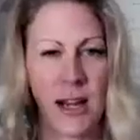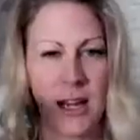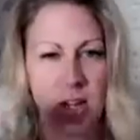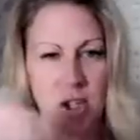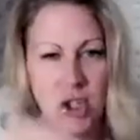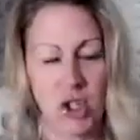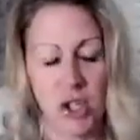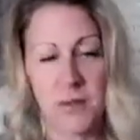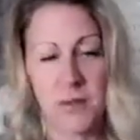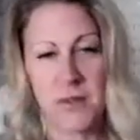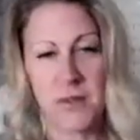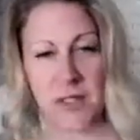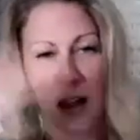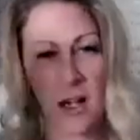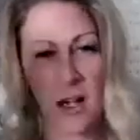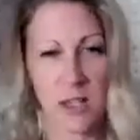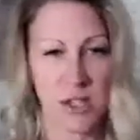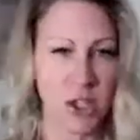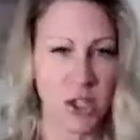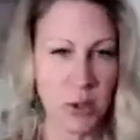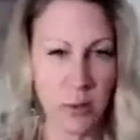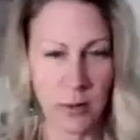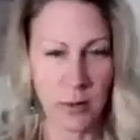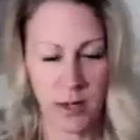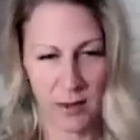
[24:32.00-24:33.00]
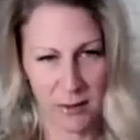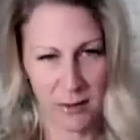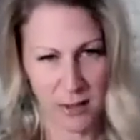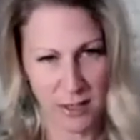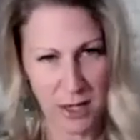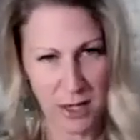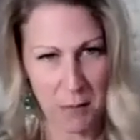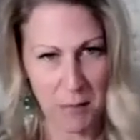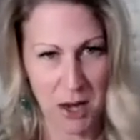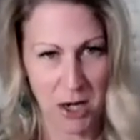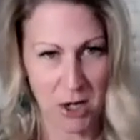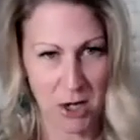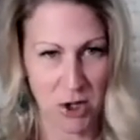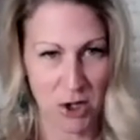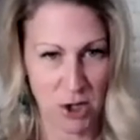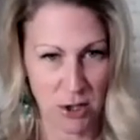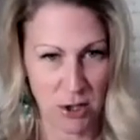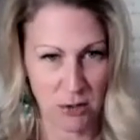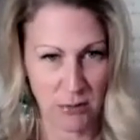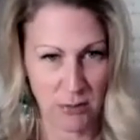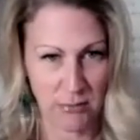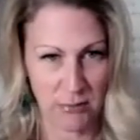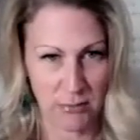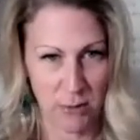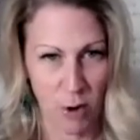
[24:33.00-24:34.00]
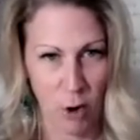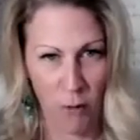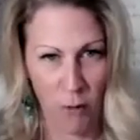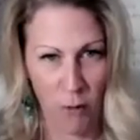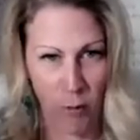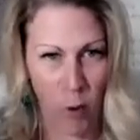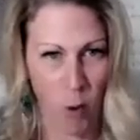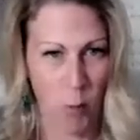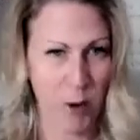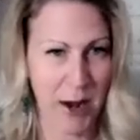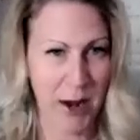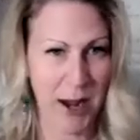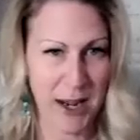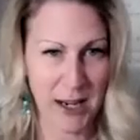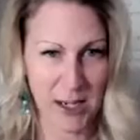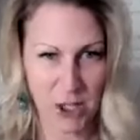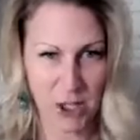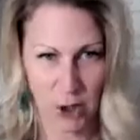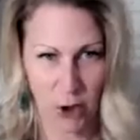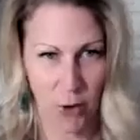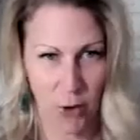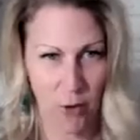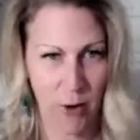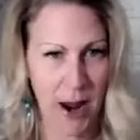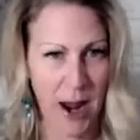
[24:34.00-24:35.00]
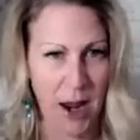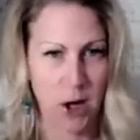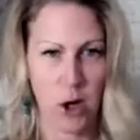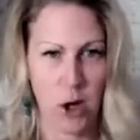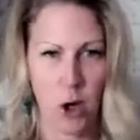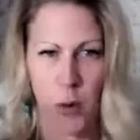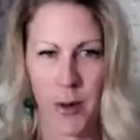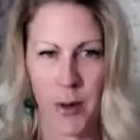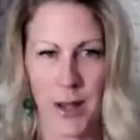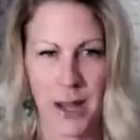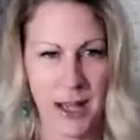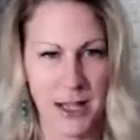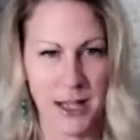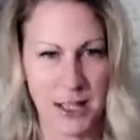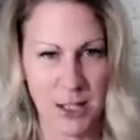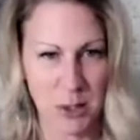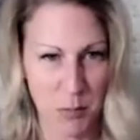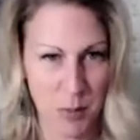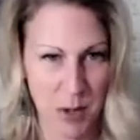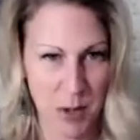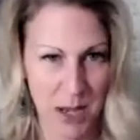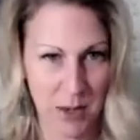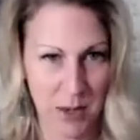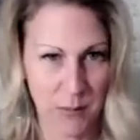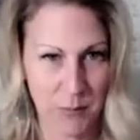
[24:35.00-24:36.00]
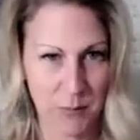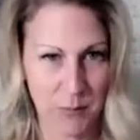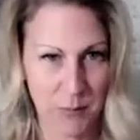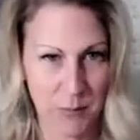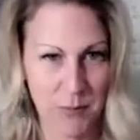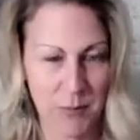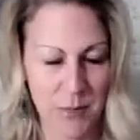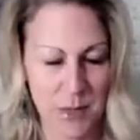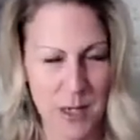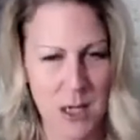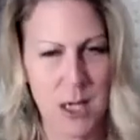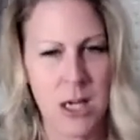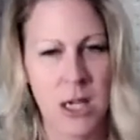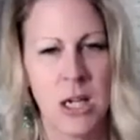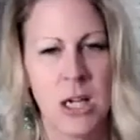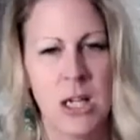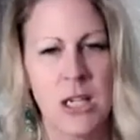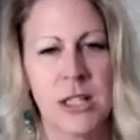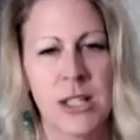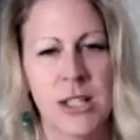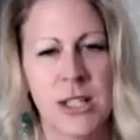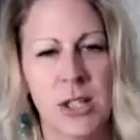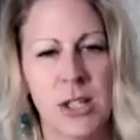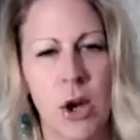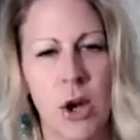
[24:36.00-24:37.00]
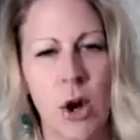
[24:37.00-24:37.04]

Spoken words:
shifts us to another dimension of what we're here to create and who we're here to be. Yeah.